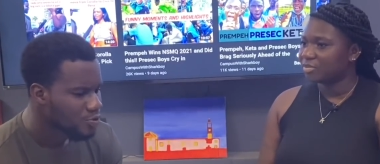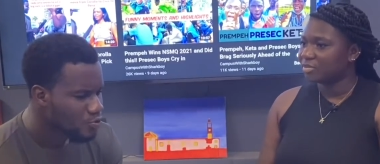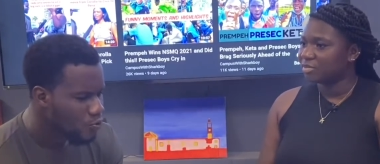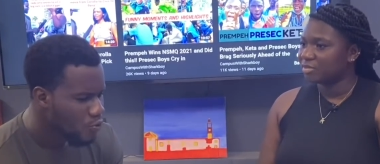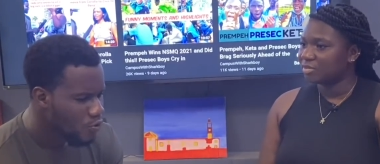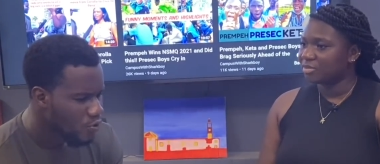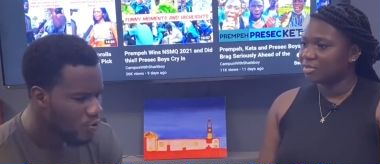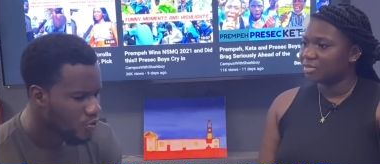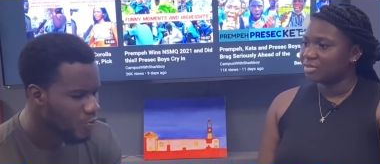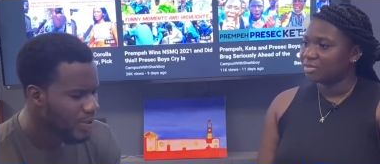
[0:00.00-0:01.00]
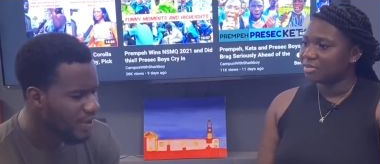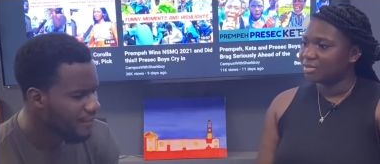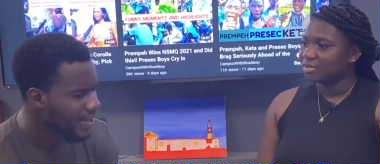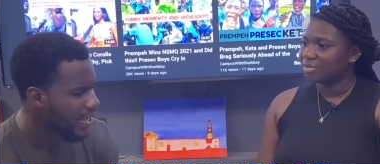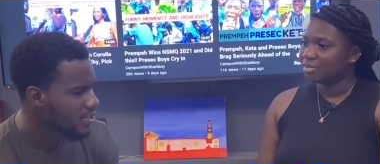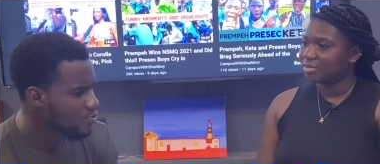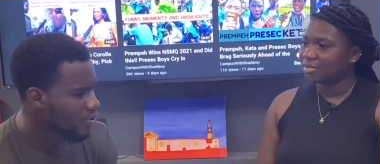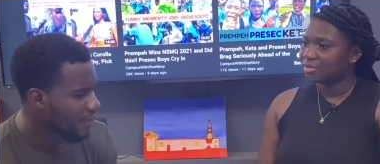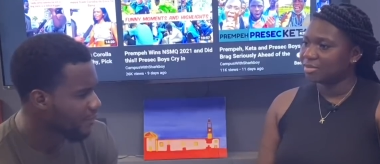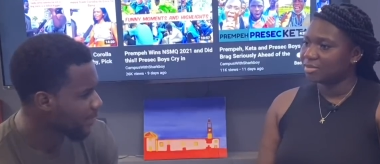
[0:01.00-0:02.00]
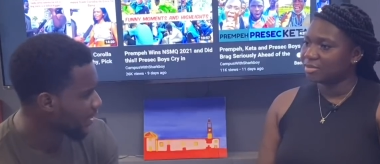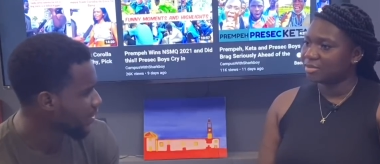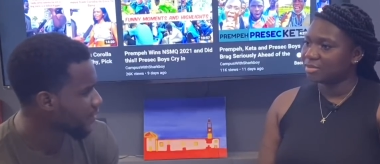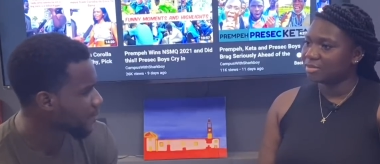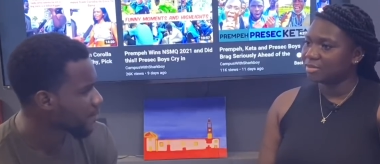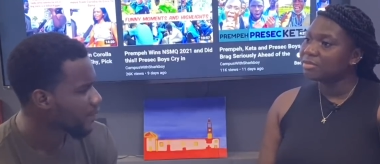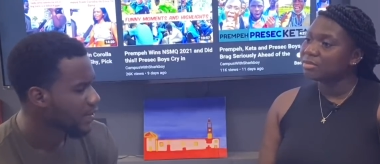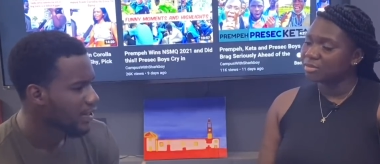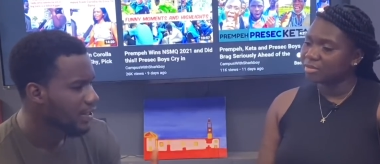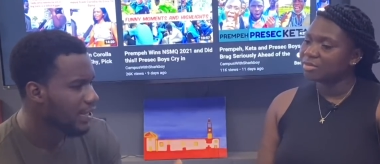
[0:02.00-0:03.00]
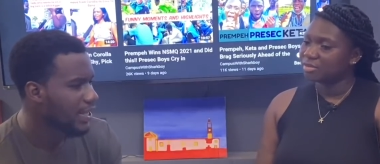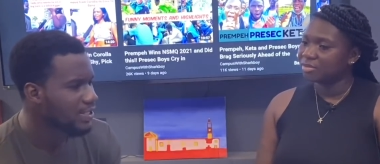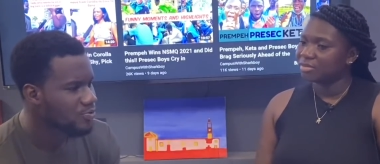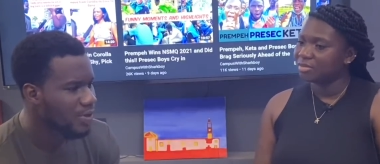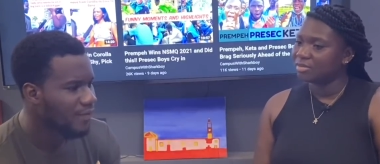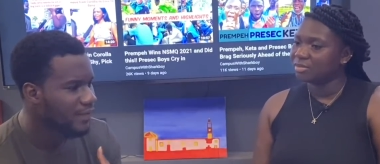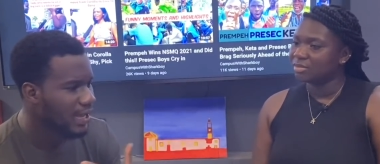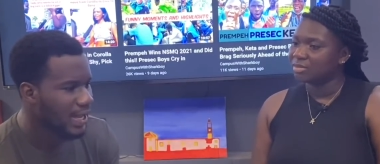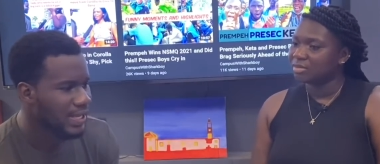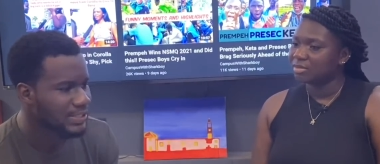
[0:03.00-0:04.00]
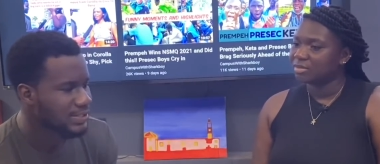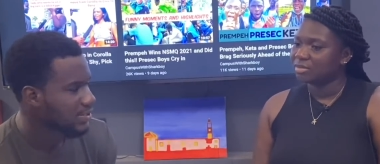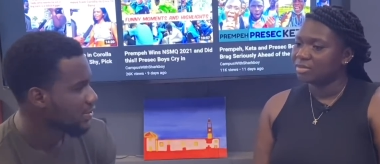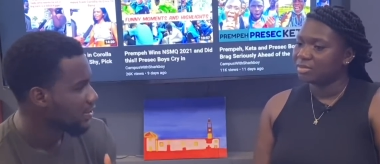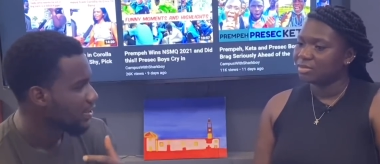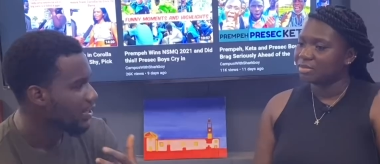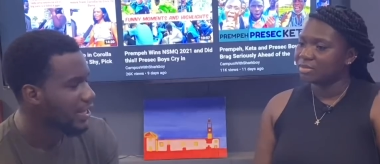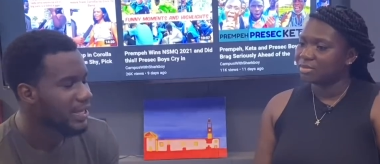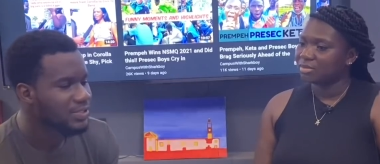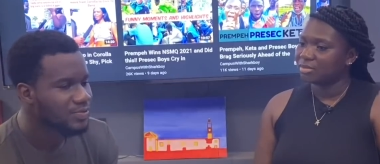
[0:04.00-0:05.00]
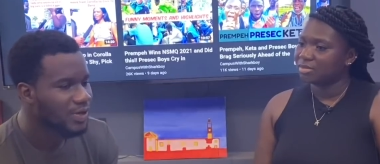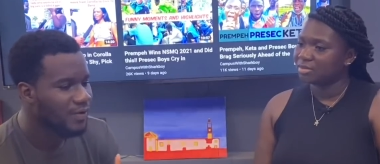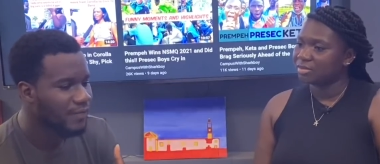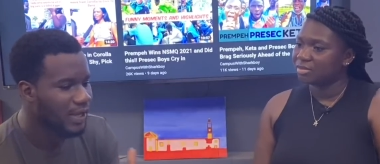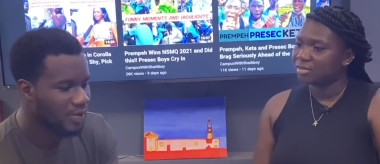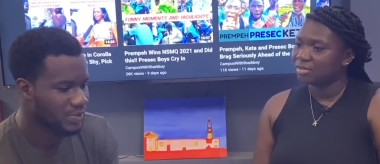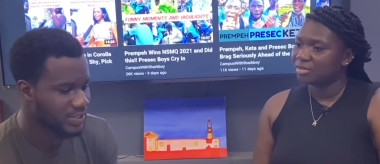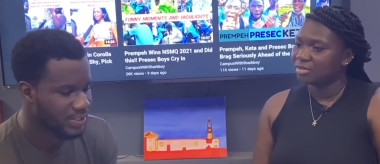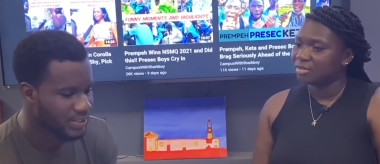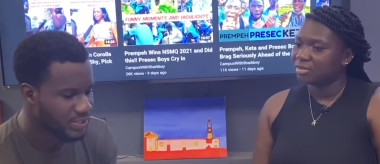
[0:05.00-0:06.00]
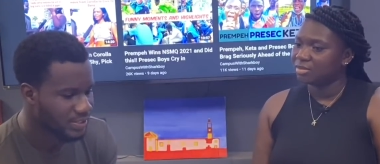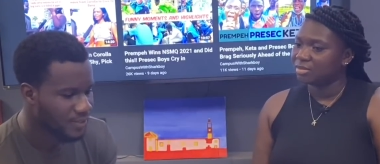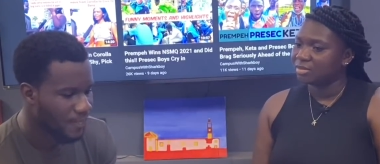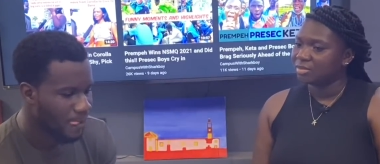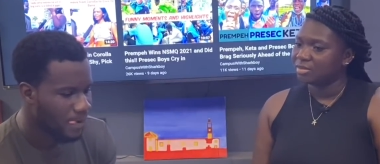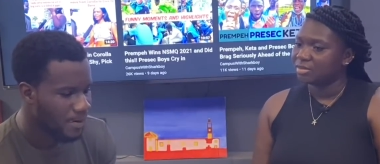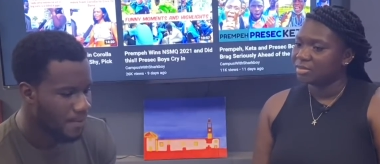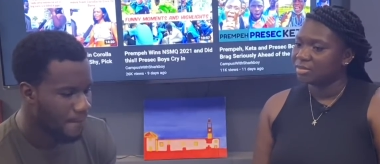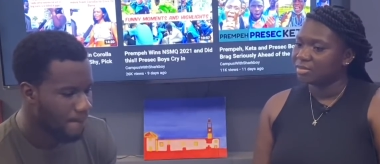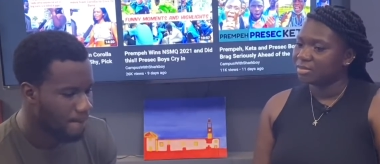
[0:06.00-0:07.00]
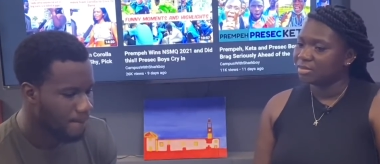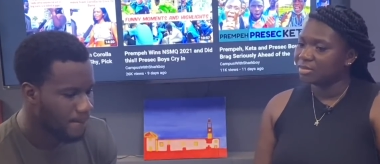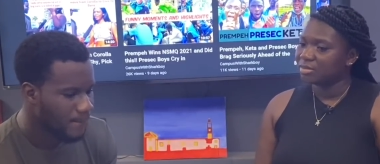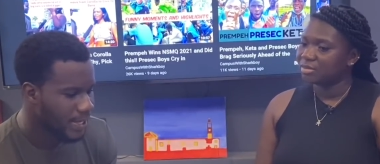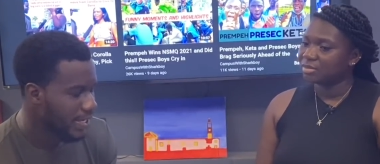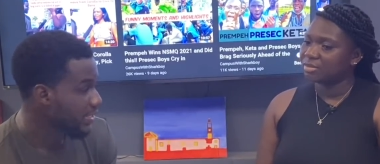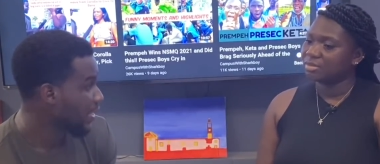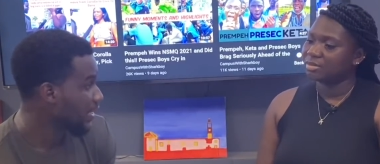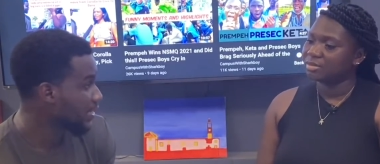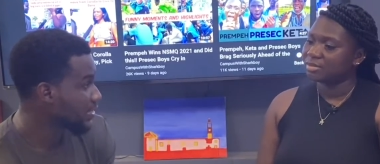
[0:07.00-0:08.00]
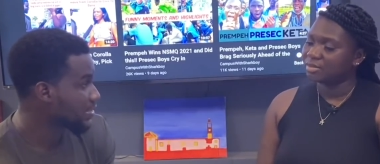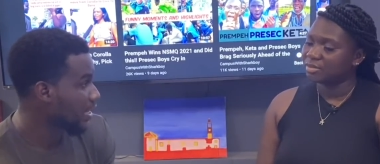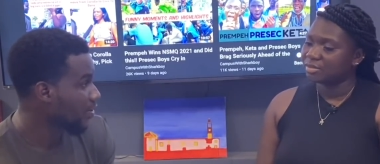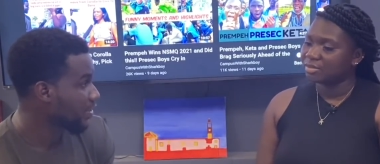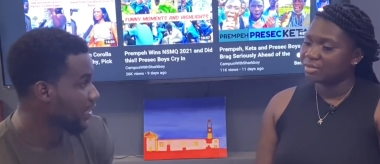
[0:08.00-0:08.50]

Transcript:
Speaker 1: So we have guys who have money, mm-hmm. guys who have cars, guys who have houses. And there are ladies out